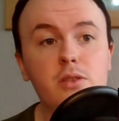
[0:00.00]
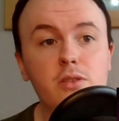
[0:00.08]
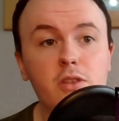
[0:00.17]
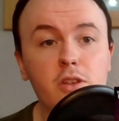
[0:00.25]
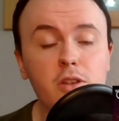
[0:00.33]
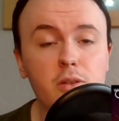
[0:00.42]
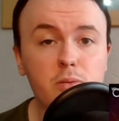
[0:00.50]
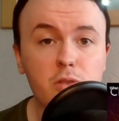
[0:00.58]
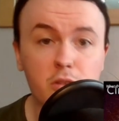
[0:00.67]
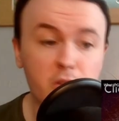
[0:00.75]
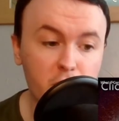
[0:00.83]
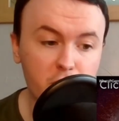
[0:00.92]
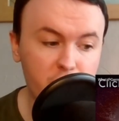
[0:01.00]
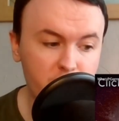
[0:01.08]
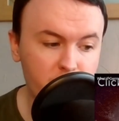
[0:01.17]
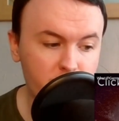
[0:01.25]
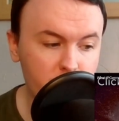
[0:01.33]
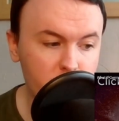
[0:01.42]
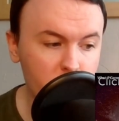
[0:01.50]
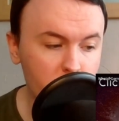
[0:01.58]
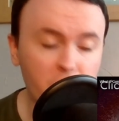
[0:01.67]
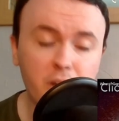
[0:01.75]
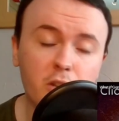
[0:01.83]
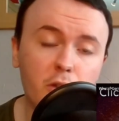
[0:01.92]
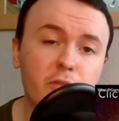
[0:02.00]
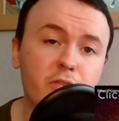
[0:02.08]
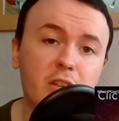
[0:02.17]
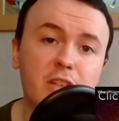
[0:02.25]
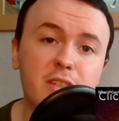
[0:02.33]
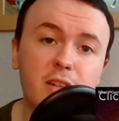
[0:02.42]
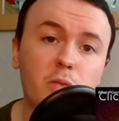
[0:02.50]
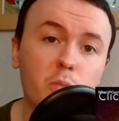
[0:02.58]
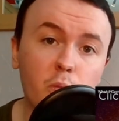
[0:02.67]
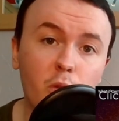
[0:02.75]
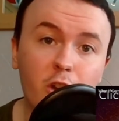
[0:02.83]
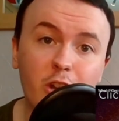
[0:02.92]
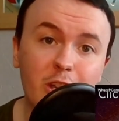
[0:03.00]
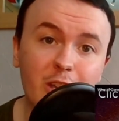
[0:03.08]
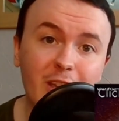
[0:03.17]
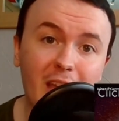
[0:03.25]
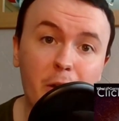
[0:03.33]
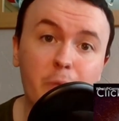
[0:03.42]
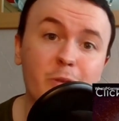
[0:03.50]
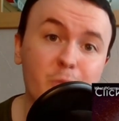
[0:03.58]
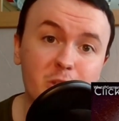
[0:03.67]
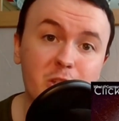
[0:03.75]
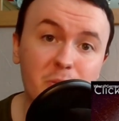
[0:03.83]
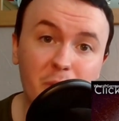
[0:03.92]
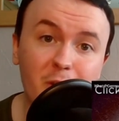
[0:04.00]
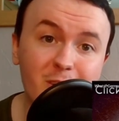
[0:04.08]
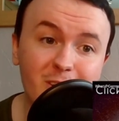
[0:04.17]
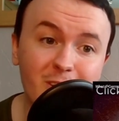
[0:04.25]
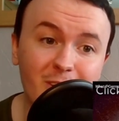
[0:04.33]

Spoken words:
the kind of the running off things didn't work how it was supposed to.